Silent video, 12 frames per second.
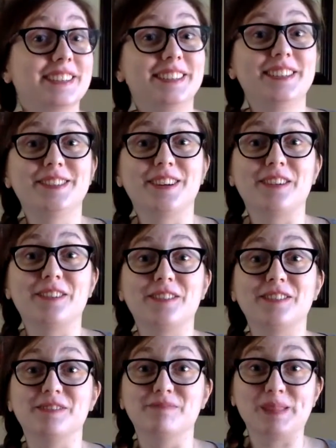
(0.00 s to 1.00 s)
you
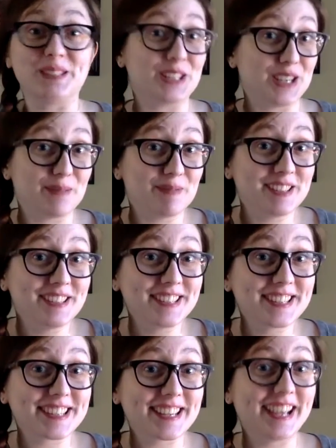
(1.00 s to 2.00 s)
know,
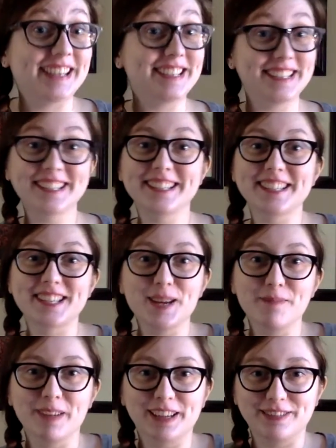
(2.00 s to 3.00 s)
pajamas, and it didn't
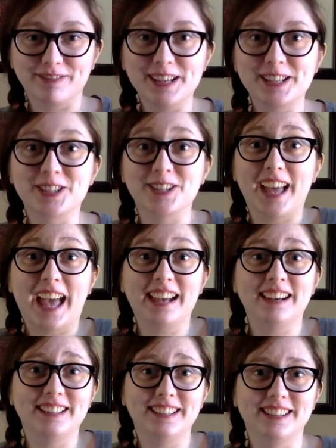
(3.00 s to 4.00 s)
seem like Rachel had
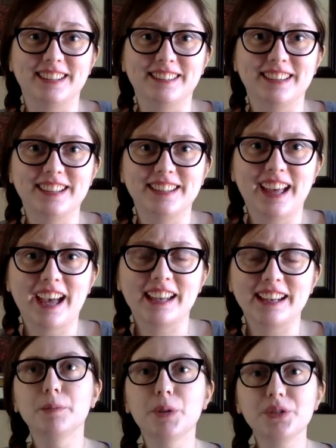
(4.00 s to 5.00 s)
anything like that.
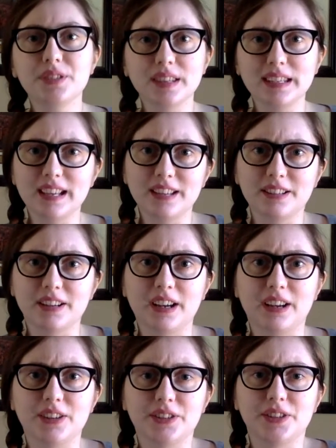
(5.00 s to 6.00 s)
Most of the other
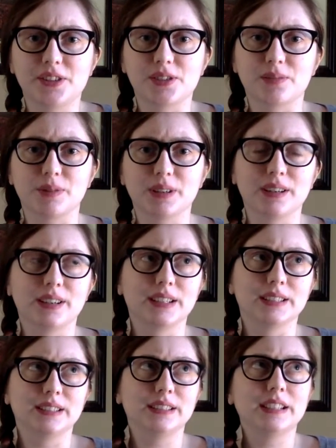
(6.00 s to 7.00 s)
characters were
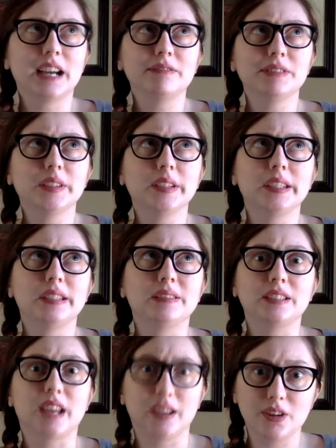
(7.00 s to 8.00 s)
not really
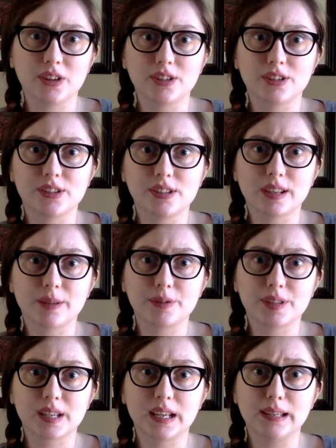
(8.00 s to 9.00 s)
characters, I
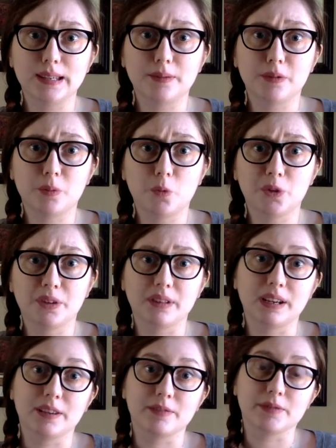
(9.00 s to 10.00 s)
would say. They were more
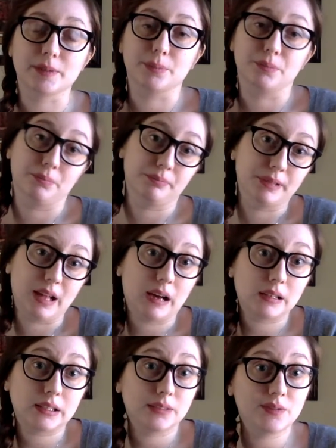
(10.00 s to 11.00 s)
there for plot
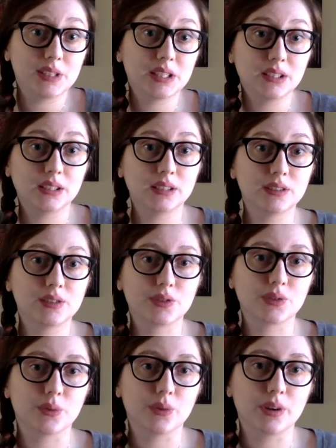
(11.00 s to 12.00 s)

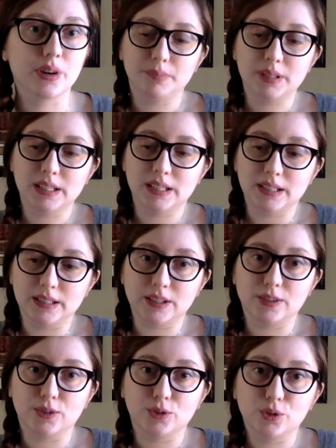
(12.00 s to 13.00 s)
convenience or be
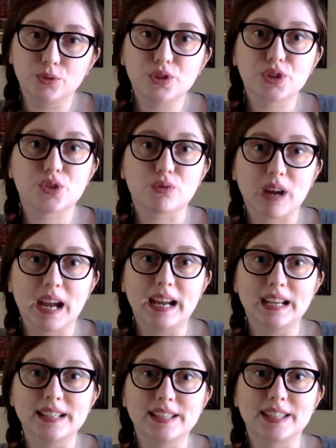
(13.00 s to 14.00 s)
loose
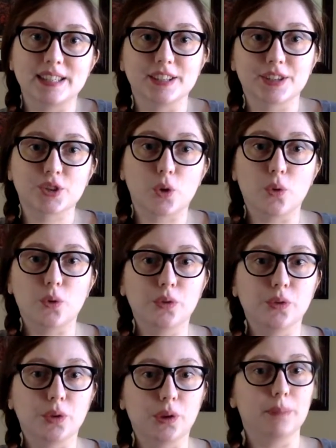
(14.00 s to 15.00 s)
threads in this whole
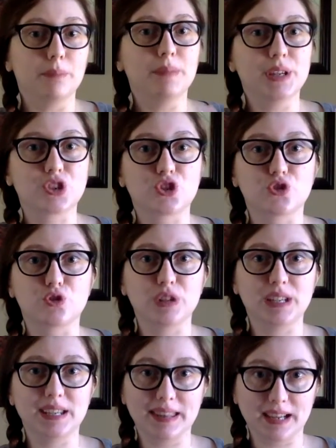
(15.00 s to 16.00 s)

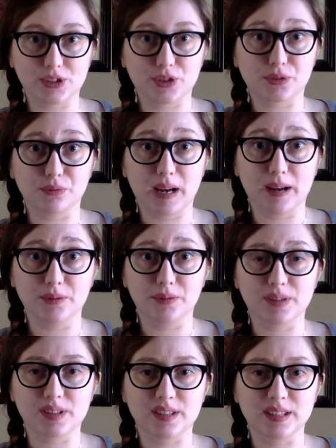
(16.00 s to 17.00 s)
mystery that
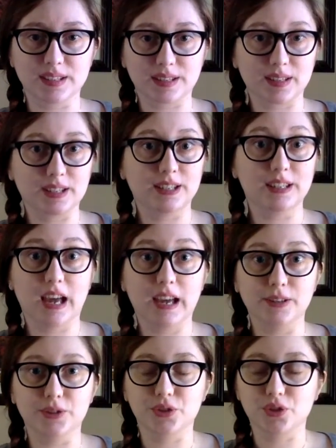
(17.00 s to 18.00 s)
surrounds this
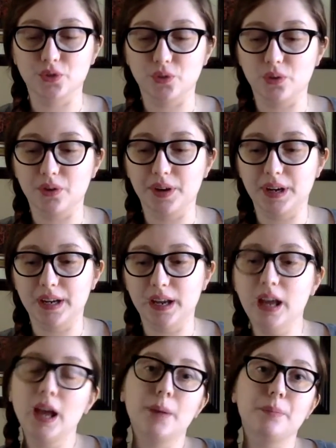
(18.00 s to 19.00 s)
entire story.
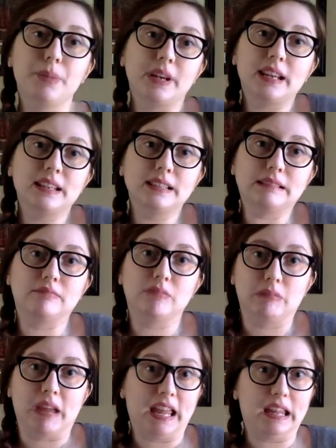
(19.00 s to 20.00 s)
But I didn't
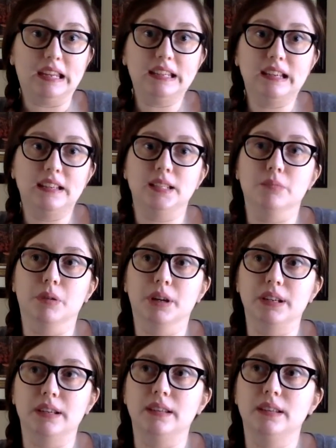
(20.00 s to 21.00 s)
hate
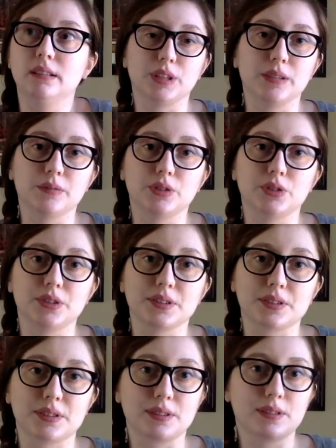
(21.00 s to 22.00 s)
anybody. They were
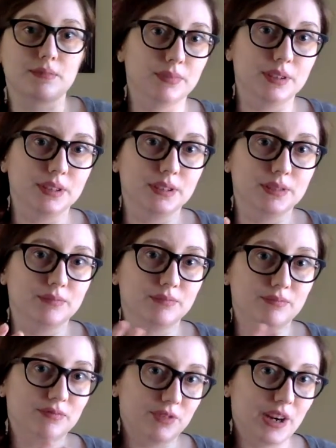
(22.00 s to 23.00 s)
just the
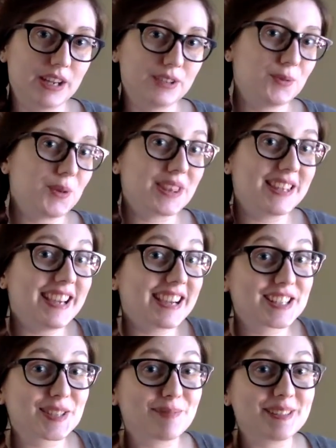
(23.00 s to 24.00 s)
friend with the
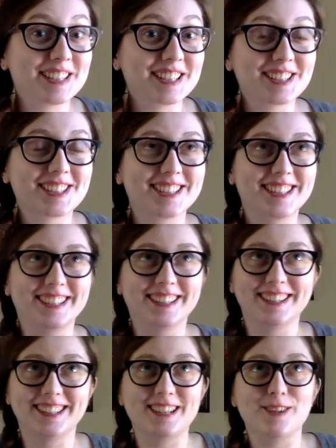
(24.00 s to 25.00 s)
exposition,
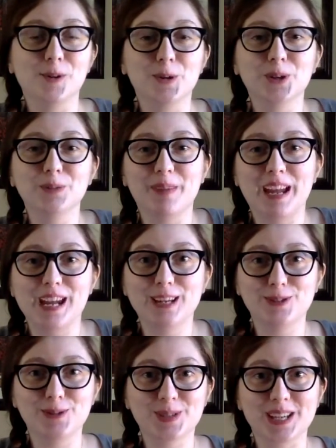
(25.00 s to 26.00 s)
the old man
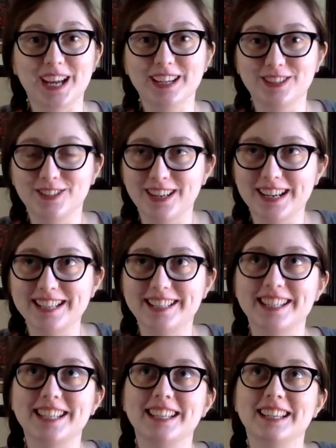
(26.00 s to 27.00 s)
who's kind of
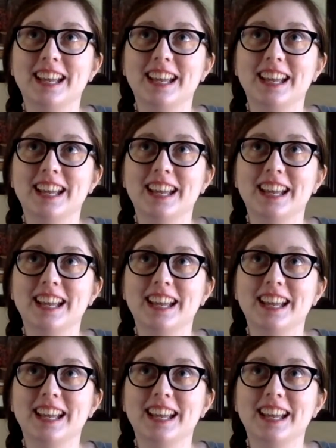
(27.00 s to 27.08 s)
crazy,